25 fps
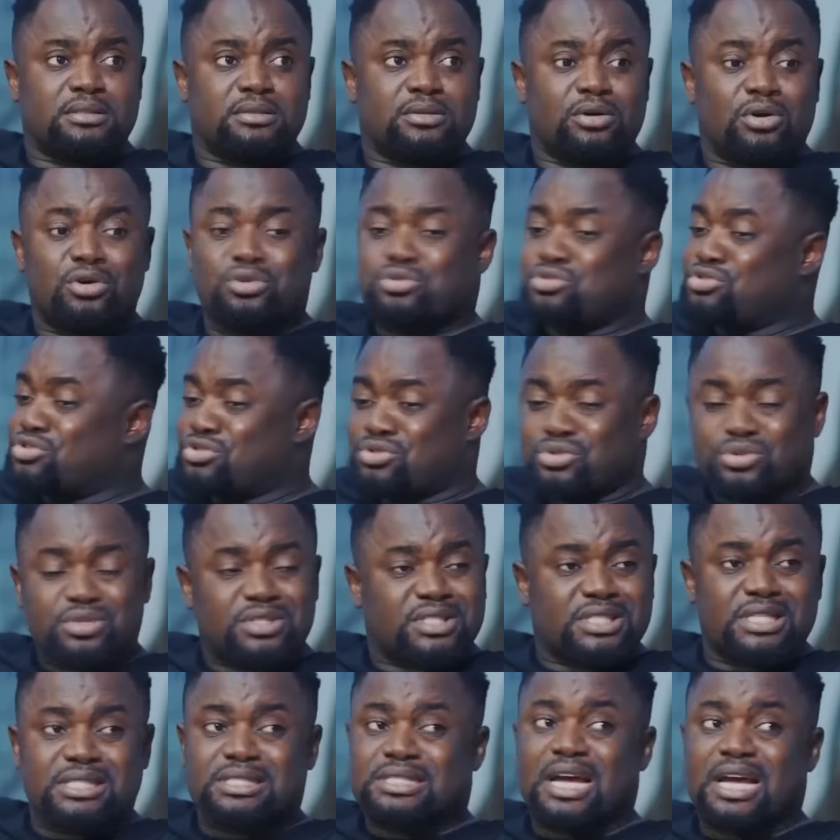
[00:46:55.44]
All those
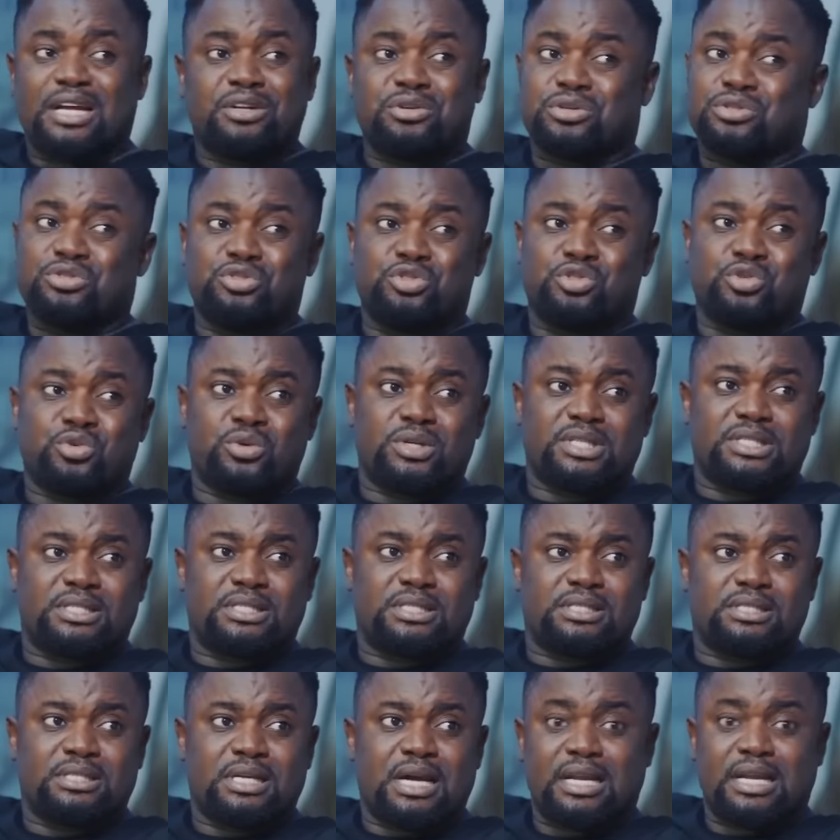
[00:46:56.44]
nonsense, I don't do
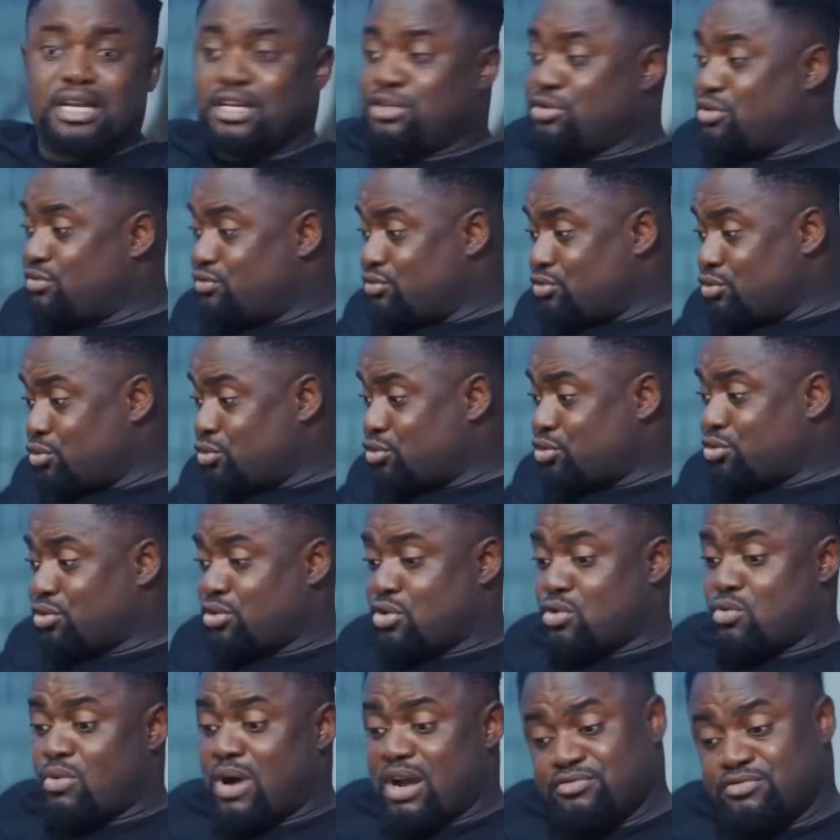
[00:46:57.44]
it. At the end of the show,
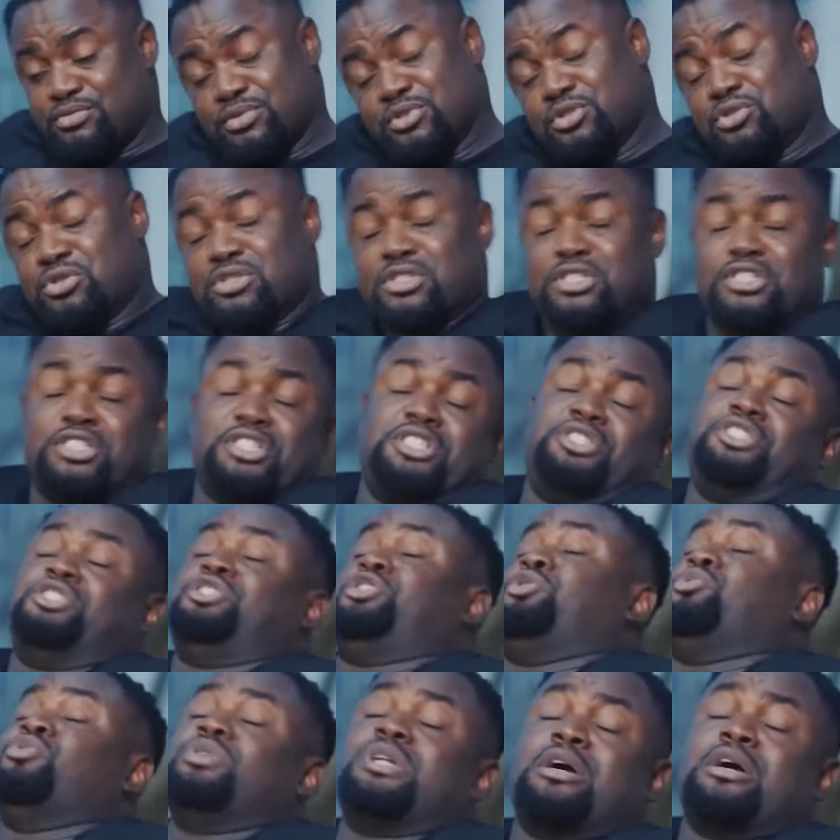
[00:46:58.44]
your wife is raising
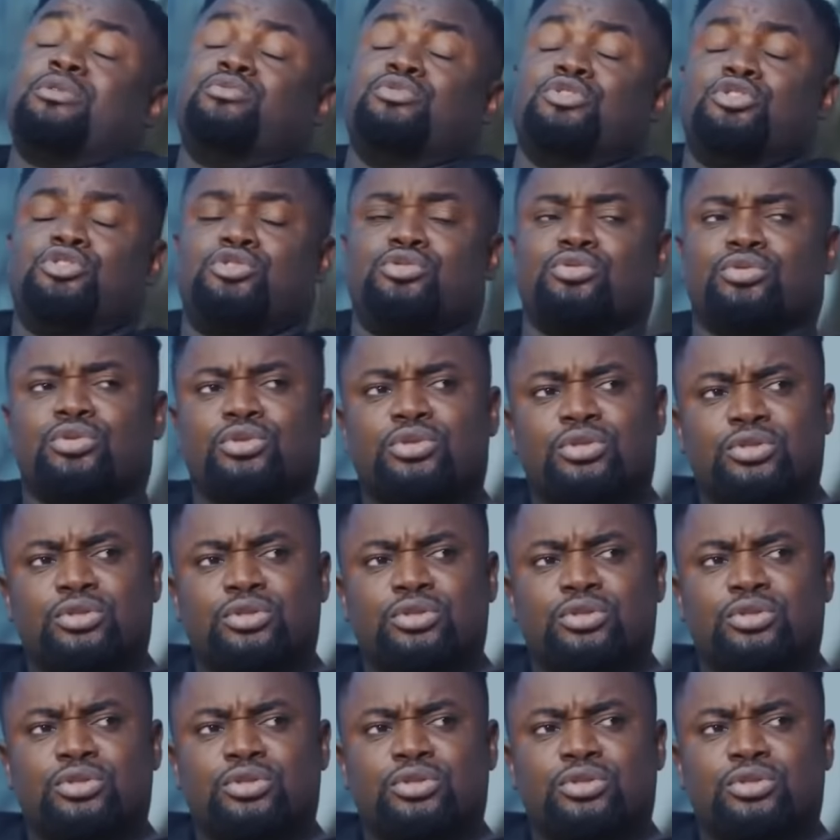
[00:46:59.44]
shoulder with you,